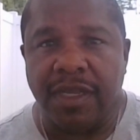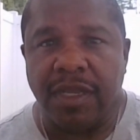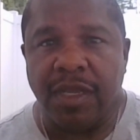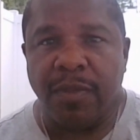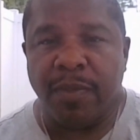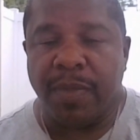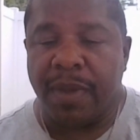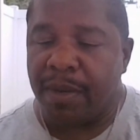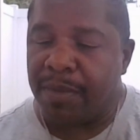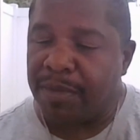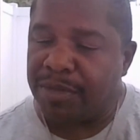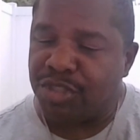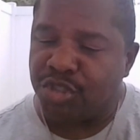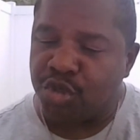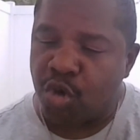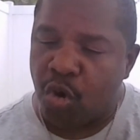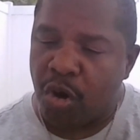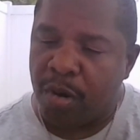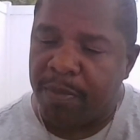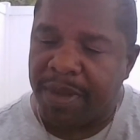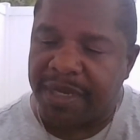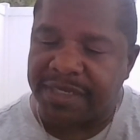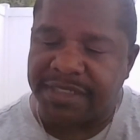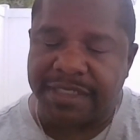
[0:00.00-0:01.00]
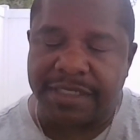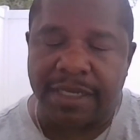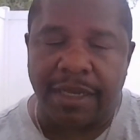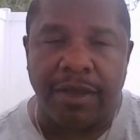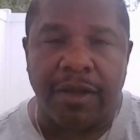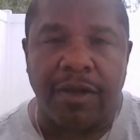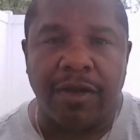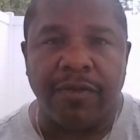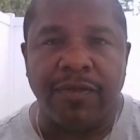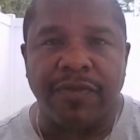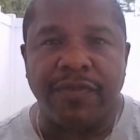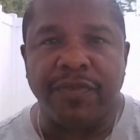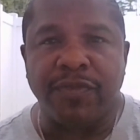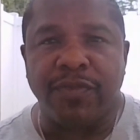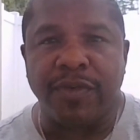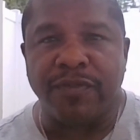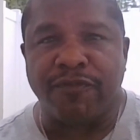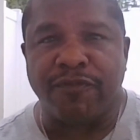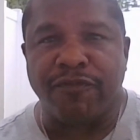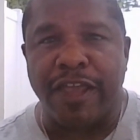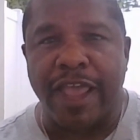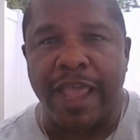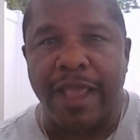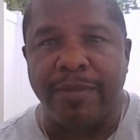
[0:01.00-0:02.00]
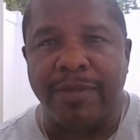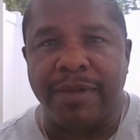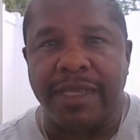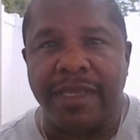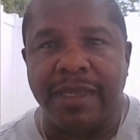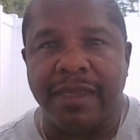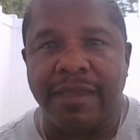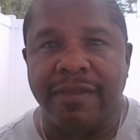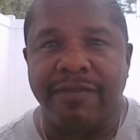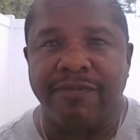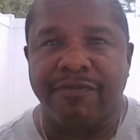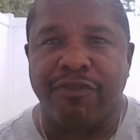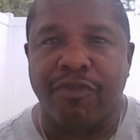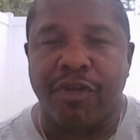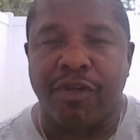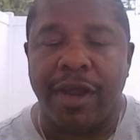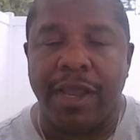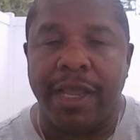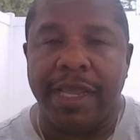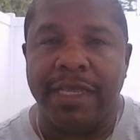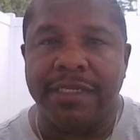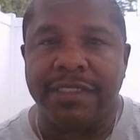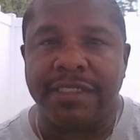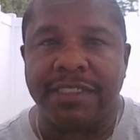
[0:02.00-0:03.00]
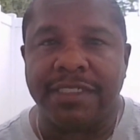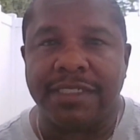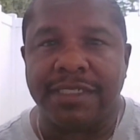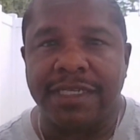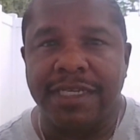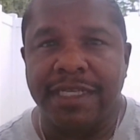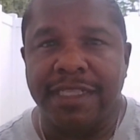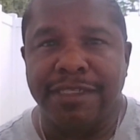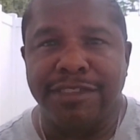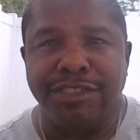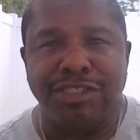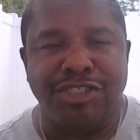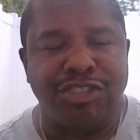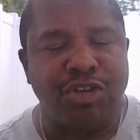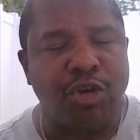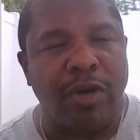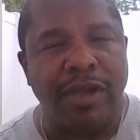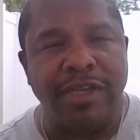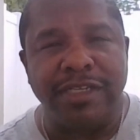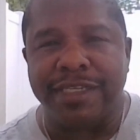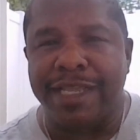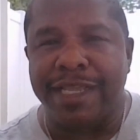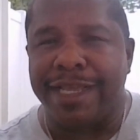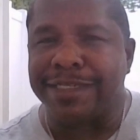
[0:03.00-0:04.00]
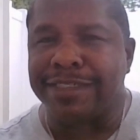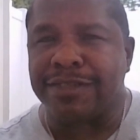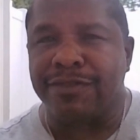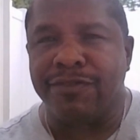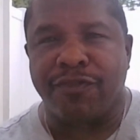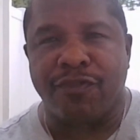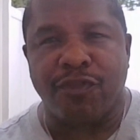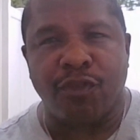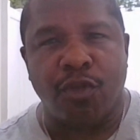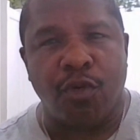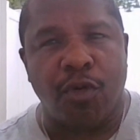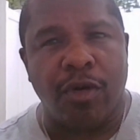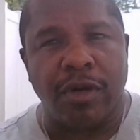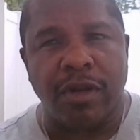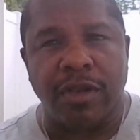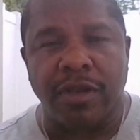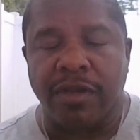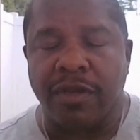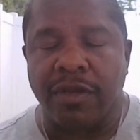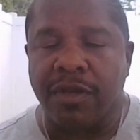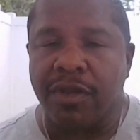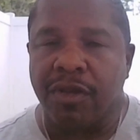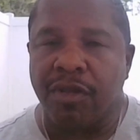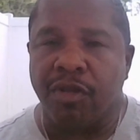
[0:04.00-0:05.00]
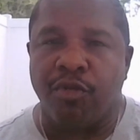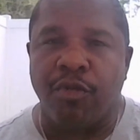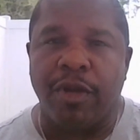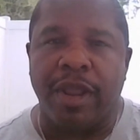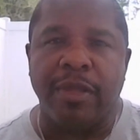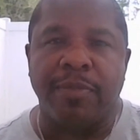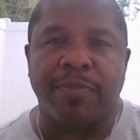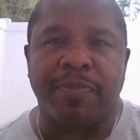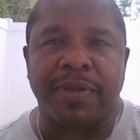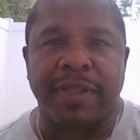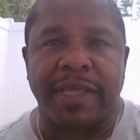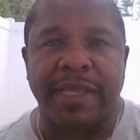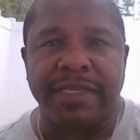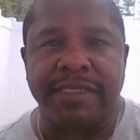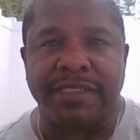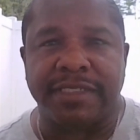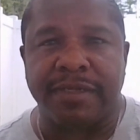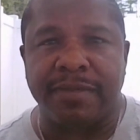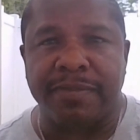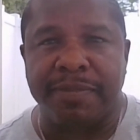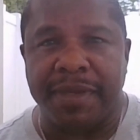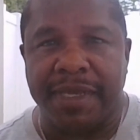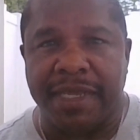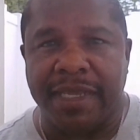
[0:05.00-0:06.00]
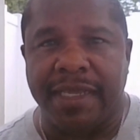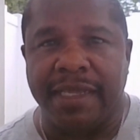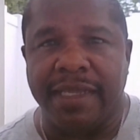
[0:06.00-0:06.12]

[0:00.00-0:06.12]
but I'm enjoying myself with family, friends, enjoying Destin, Florida. Great place to be.